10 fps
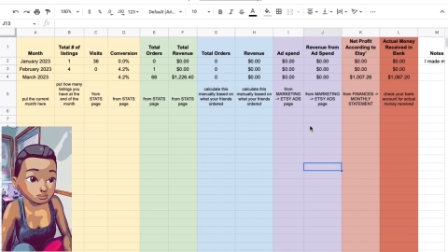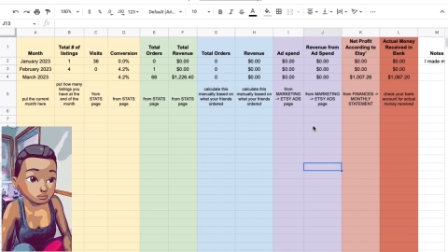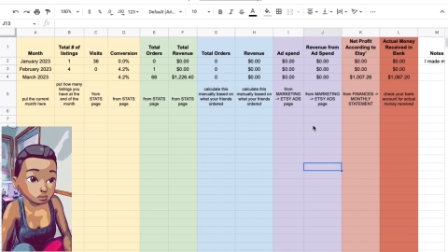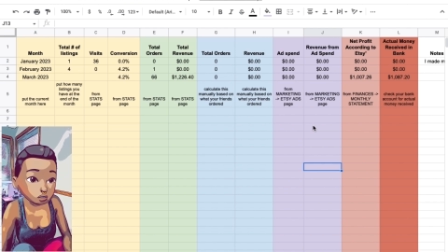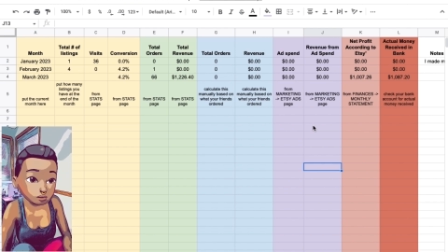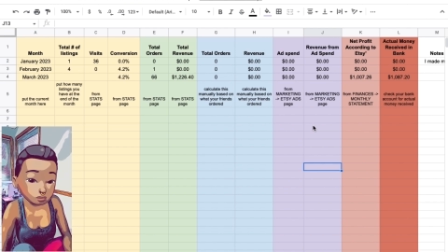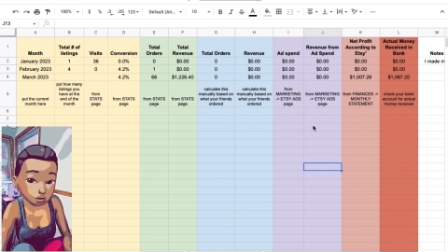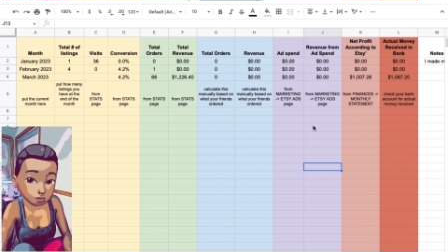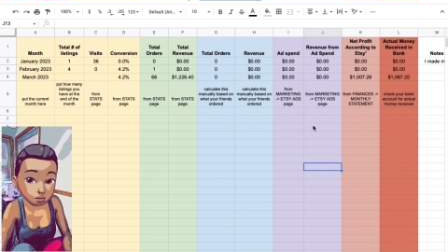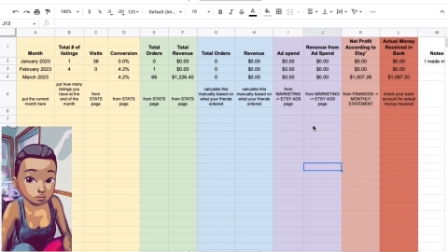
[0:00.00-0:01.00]
full-time
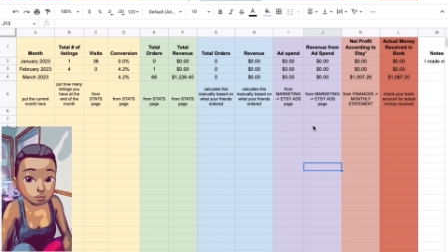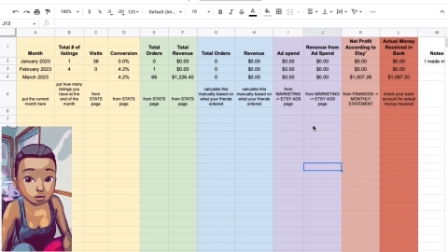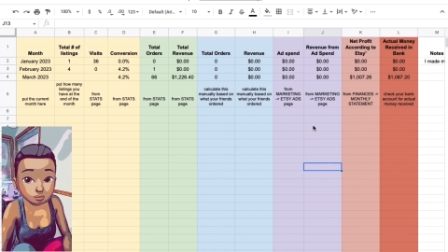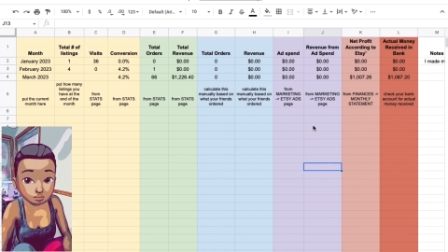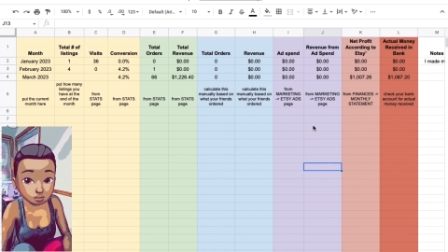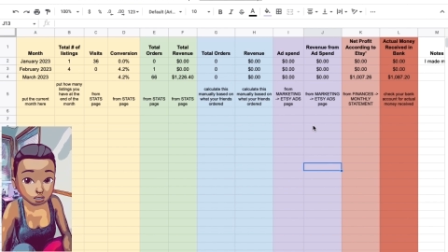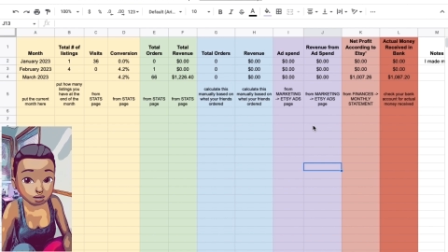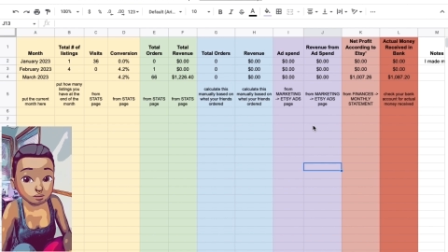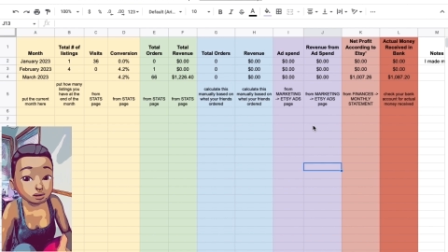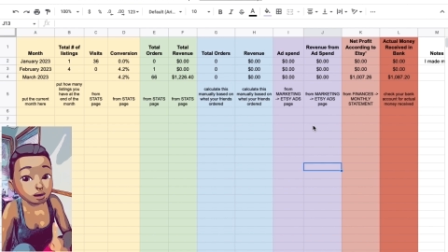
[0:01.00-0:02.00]
job and I'm working
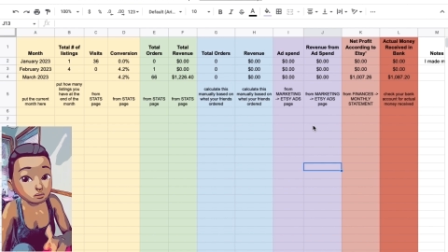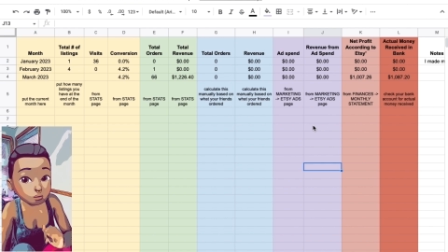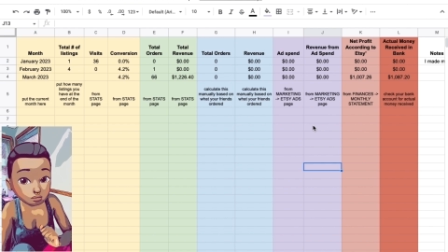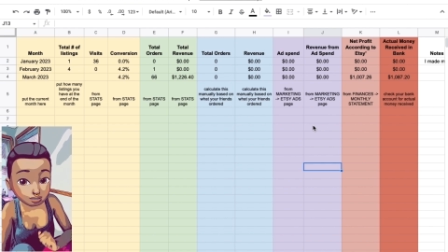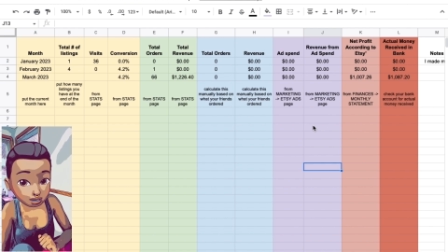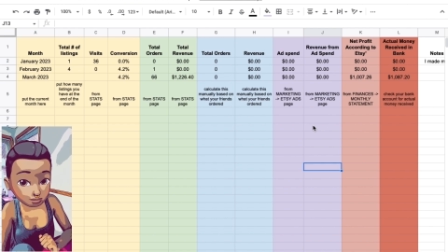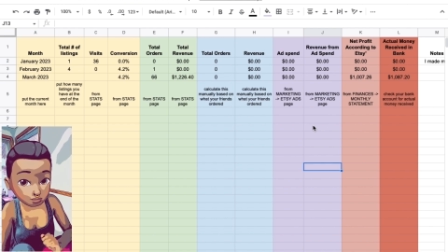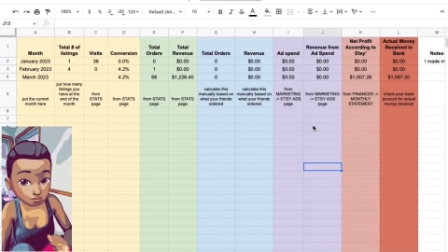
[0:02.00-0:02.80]
overtime and I have to work today